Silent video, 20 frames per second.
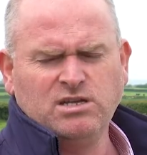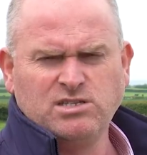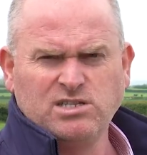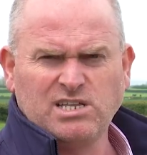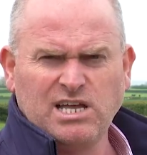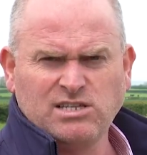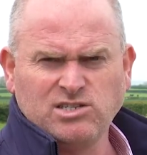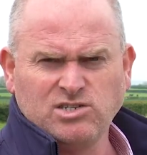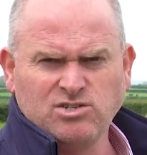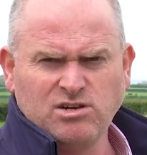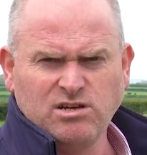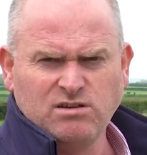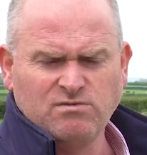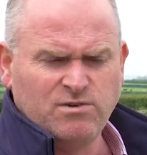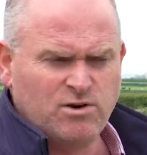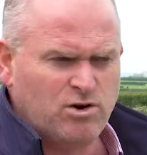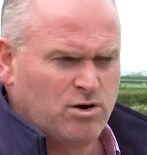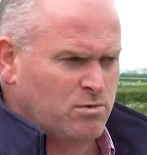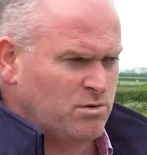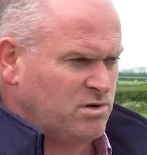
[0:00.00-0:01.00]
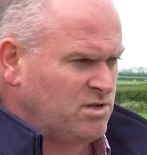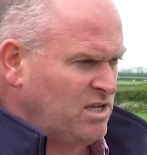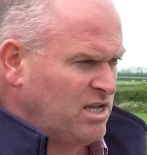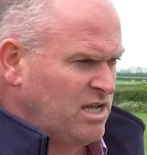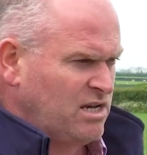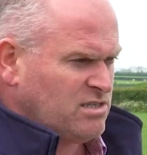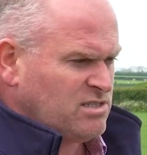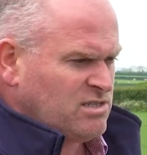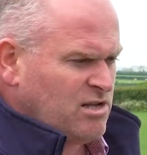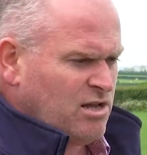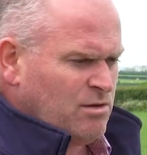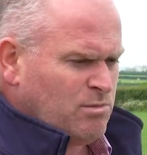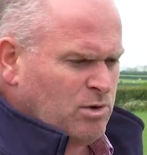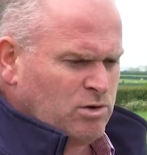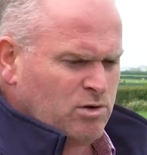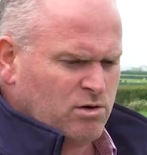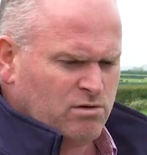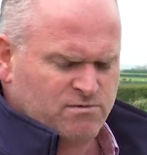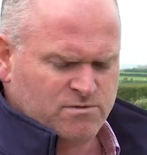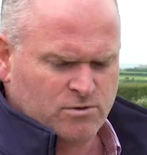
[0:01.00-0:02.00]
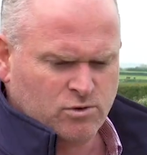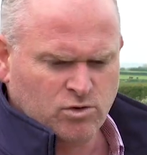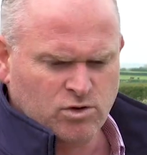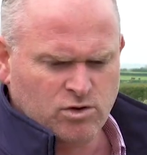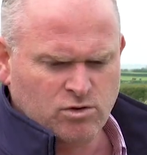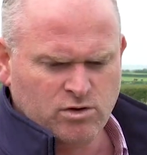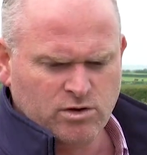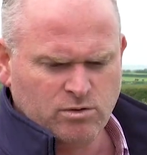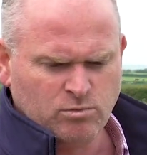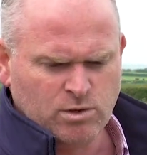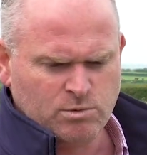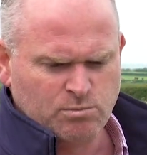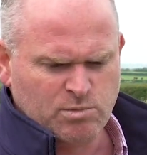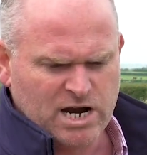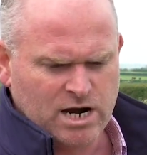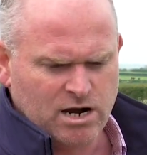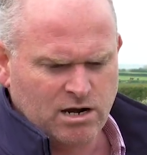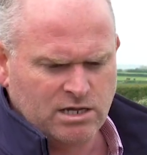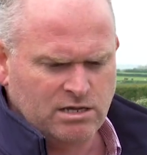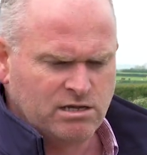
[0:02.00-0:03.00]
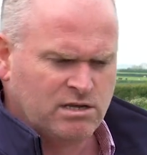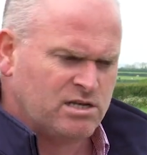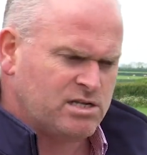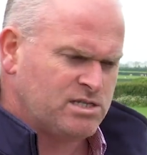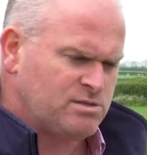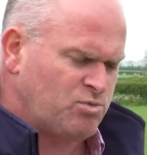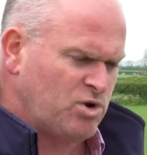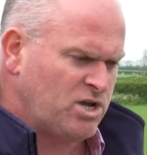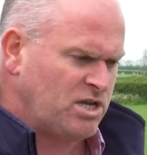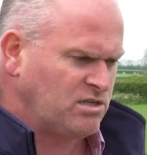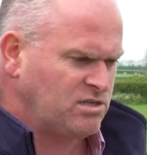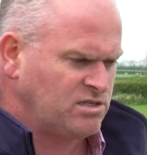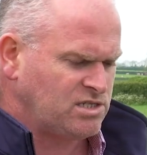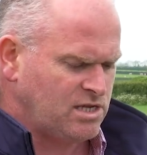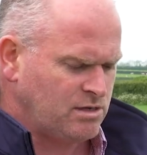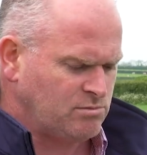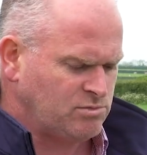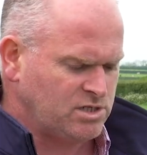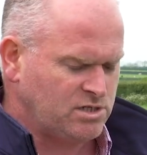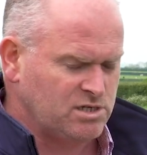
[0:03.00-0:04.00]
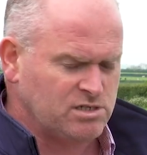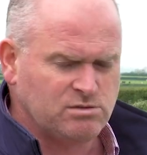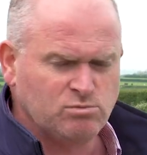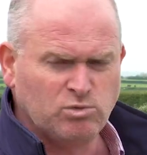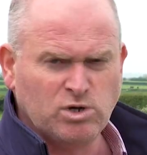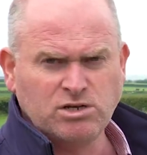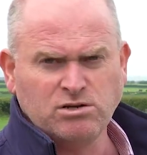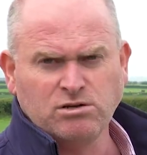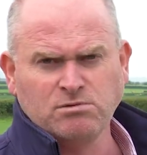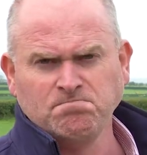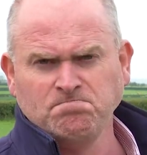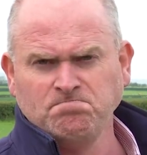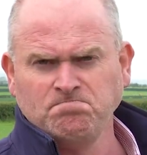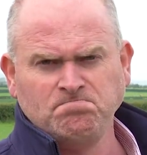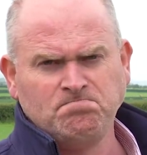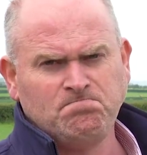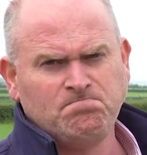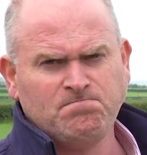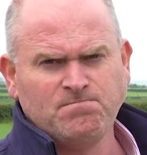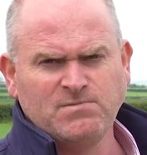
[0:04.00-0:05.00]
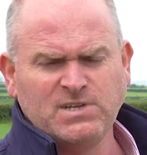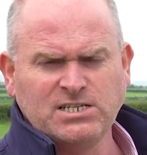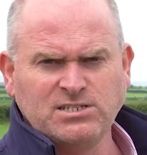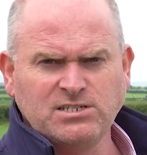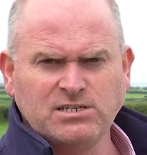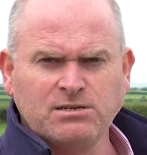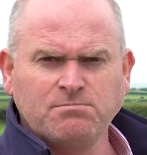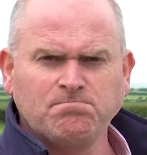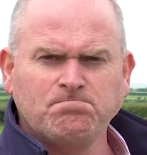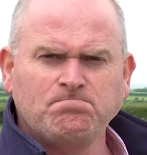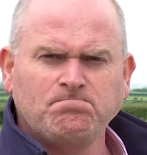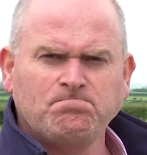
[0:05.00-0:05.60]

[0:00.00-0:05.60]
It's that straightforward. Again, it's all about front loading with barley, spring the same as it is in winter. That's it.